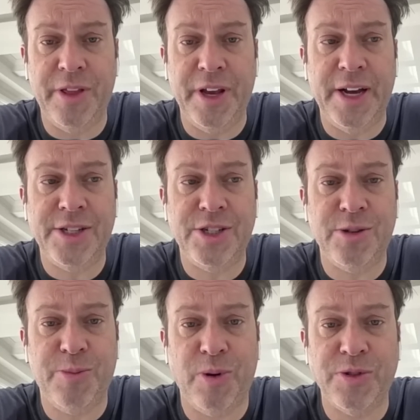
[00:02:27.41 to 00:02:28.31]
on the
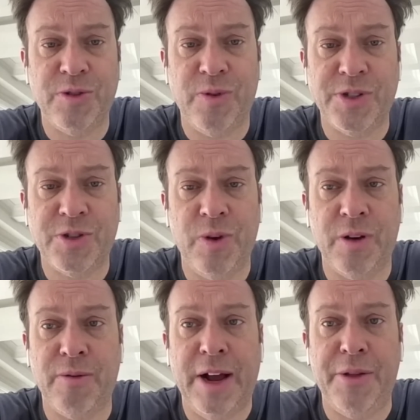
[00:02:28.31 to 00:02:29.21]
ice as opposed to what's
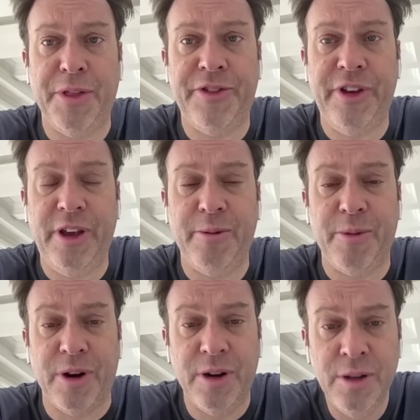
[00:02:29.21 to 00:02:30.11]
going around the
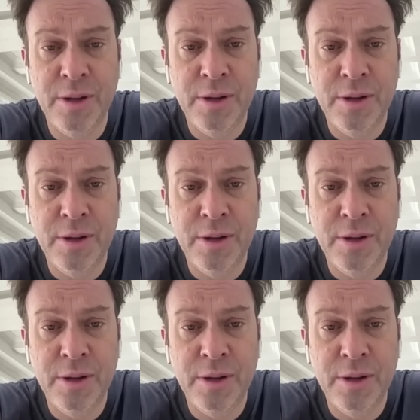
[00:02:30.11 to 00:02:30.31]
team or